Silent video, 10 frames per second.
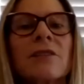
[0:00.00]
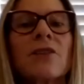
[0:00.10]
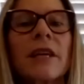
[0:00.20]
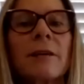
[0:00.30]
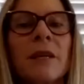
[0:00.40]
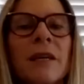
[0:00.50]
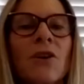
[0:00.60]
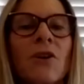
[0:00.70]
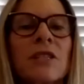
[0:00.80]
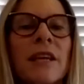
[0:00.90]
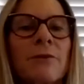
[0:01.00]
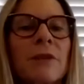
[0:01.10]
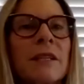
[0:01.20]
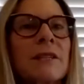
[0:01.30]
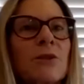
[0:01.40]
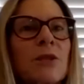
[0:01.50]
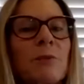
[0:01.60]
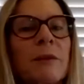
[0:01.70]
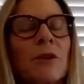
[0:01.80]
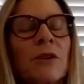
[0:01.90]
So keeping in contact with these sorts of
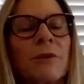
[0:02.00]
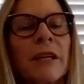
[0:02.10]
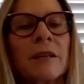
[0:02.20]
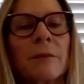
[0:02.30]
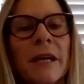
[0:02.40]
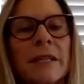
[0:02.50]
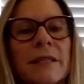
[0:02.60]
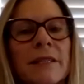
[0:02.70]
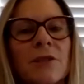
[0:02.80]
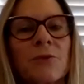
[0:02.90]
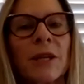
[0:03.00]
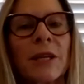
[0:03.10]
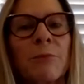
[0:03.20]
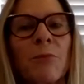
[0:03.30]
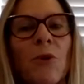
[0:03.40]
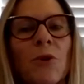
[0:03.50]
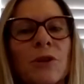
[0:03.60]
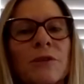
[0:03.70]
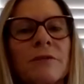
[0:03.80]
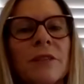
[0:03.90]
people on a regular basis is really
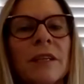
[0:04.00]
important.